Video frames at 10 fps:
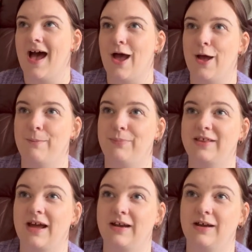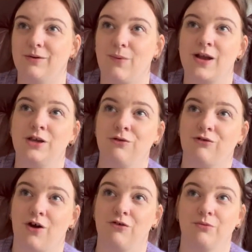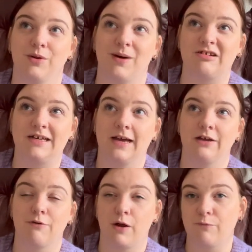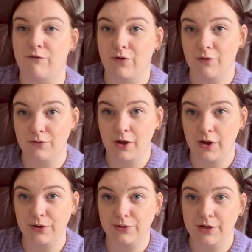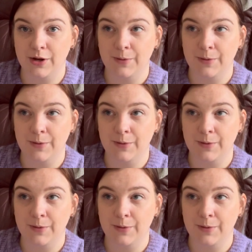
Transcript: Um, but then when you sign up, you actually get your own referral code,